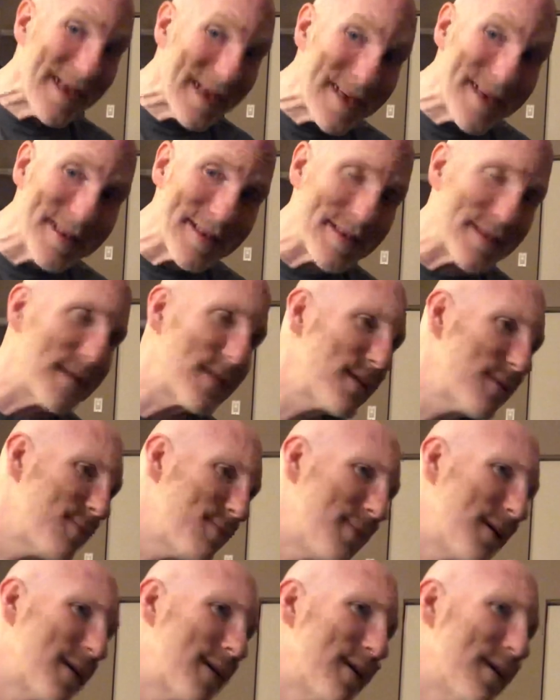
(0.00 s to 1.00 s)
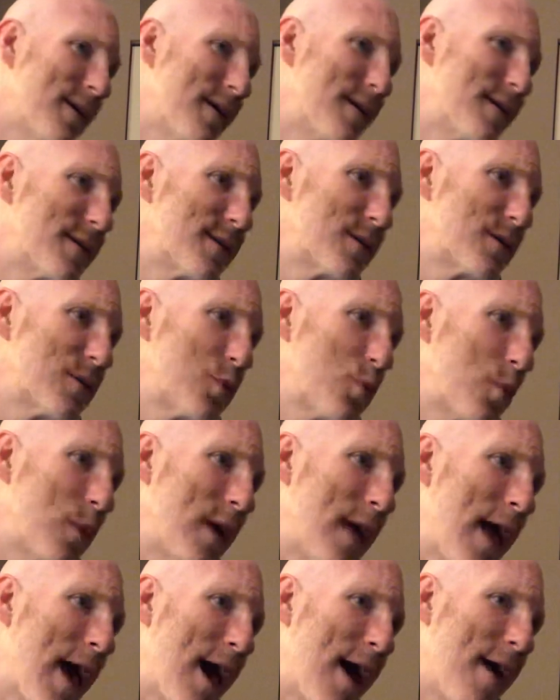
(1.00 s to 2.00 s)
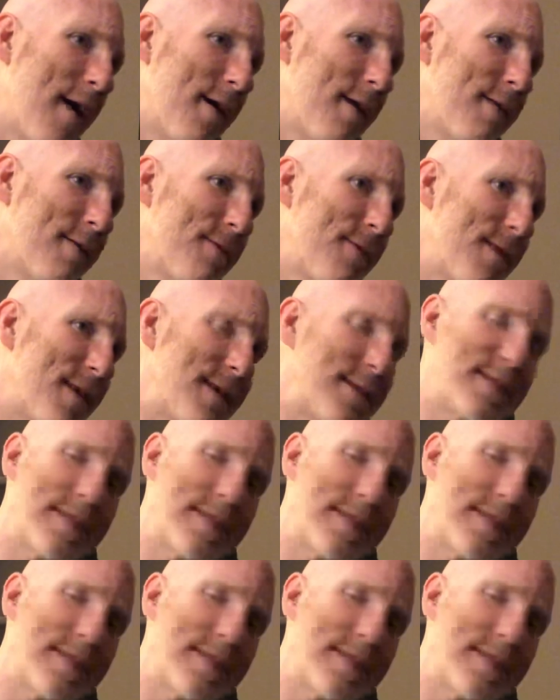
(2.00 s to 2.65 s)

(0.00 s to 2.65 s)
is because we have the